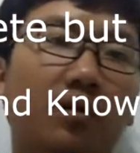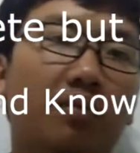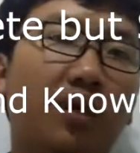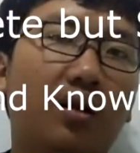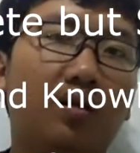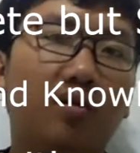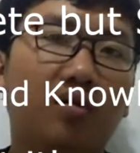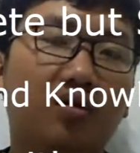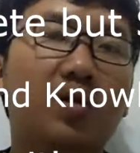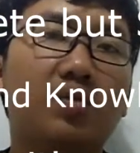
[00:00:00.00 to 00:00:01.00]
But
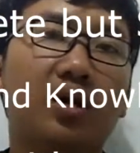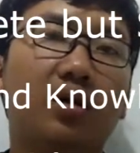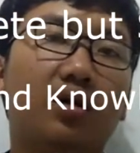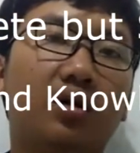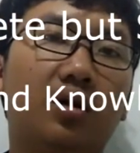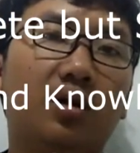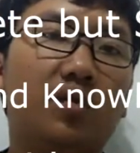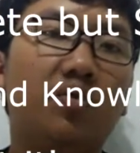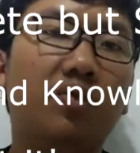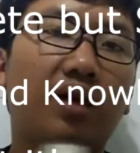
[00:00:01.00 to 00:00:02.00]
trust me, this
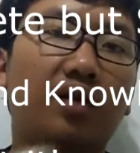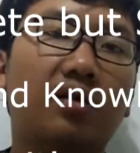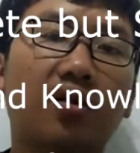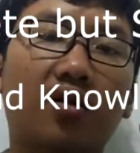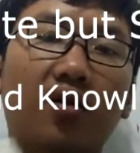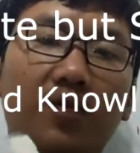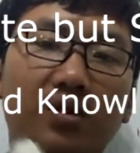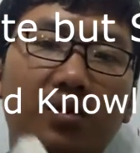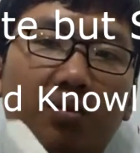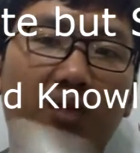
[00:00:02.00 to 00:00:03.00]
book actually
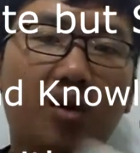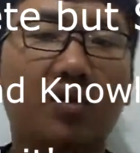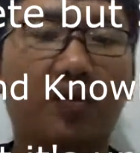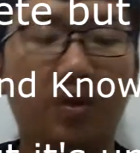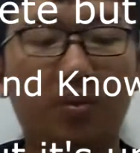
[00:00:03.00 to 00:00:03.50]
covers most of